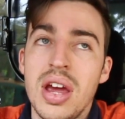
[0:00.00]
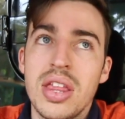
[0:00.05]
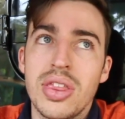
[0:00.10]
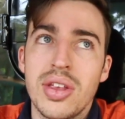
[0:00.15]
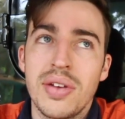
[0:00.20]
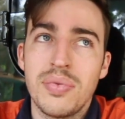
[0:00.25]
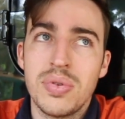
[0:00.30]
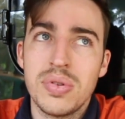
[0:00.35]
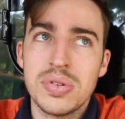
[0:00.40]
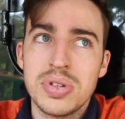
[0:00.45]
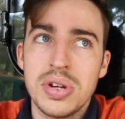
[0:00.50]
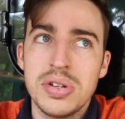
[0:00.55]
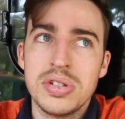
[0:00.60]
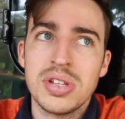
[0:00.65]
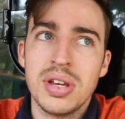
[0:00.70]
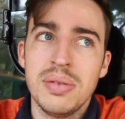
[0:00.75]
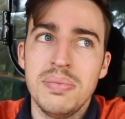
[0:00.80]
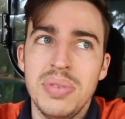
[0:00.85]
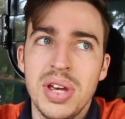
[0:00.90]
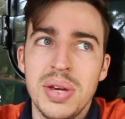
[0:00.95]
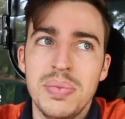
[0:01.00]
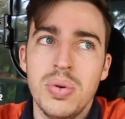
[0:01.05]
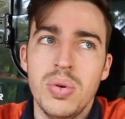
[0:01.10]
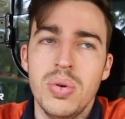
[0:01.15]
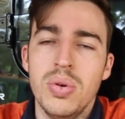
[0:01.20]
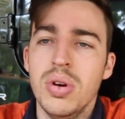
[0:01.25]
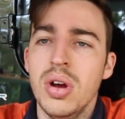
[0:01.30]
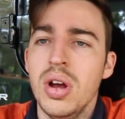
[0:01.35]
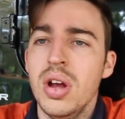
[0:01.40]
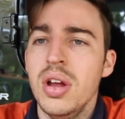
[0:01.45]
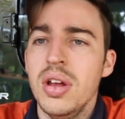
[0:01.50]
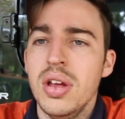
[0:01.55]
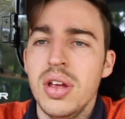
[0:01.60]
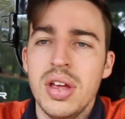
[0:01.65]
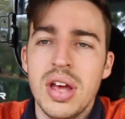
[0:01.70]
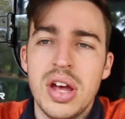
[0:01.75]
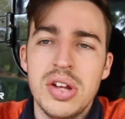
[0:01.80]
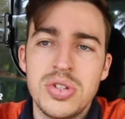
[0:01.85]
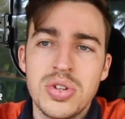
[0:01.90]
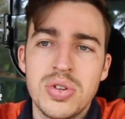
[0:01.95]
I've also seen people,
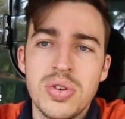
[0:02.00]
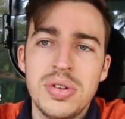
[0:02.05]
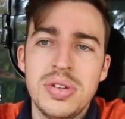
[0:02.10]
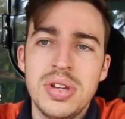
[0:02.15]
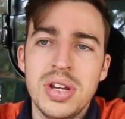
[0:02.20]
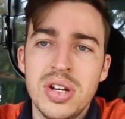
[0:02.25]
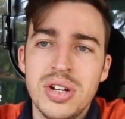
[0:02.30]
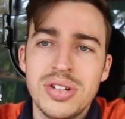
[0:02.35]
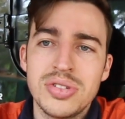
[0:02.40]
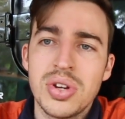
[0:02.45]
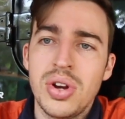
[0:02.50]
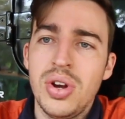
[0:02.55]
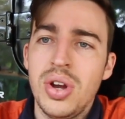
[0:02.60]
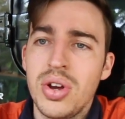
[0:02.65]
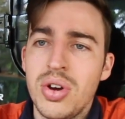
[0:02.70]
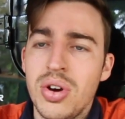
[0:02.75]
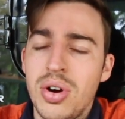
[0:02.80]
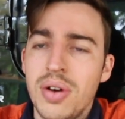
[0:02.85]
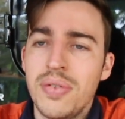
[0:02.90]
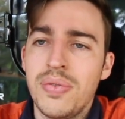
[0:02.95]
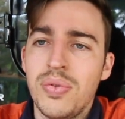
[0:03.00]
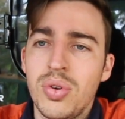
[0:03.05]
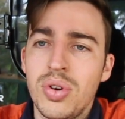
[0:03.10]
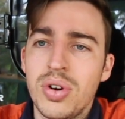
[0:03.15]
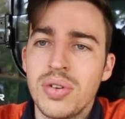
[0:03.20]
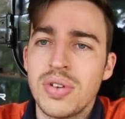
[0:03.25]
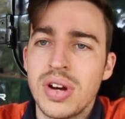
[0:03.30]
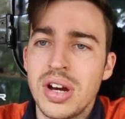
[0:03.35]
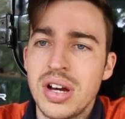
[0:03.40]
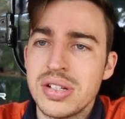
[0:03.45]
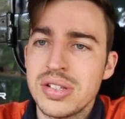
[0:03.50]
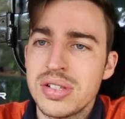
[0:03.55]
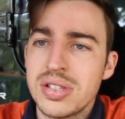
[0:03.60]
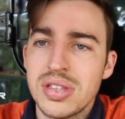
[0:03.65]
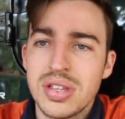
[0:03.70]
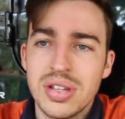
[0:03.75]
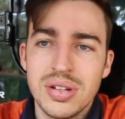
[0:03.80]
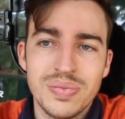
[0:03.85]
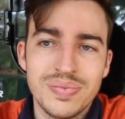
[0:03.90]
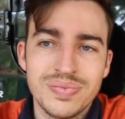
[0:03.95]
it's a good deal, it's only got floor
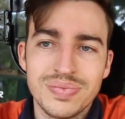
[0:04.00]
rust.